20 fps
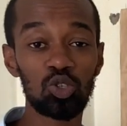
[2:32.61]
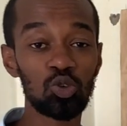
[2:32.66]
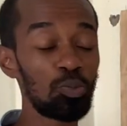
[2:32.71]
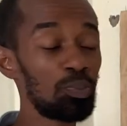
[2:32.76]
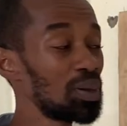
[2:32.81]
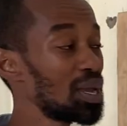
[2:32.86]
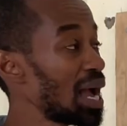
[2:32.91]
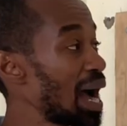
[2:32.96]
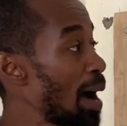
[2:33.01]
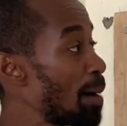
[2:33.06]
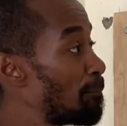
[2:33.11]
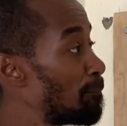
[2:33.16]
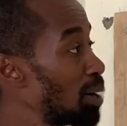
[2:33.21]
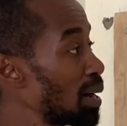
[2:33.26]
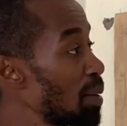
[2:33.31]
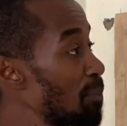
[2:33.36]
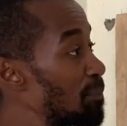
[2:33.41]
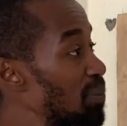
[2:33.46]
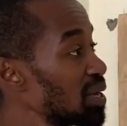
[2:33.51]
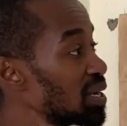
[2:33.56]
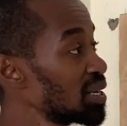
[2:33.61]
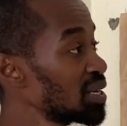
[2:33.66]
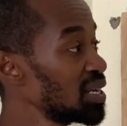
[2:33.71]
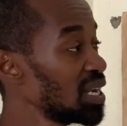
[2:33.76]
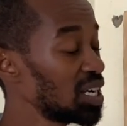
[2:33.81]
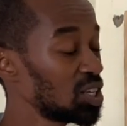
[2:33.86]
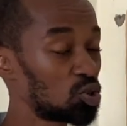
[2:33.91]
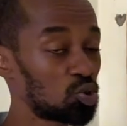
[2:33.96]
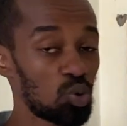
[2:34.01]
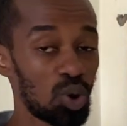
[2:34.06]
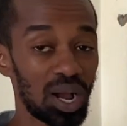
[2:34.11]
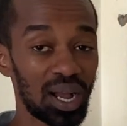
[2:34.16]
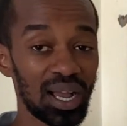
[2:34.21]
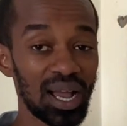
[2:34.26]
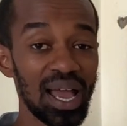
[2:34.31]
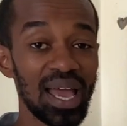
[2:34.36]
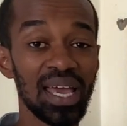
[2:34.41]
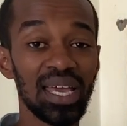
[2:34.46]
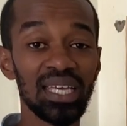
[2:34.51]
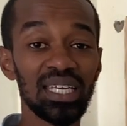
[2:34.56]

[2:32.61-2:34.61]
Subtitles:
to be a piping network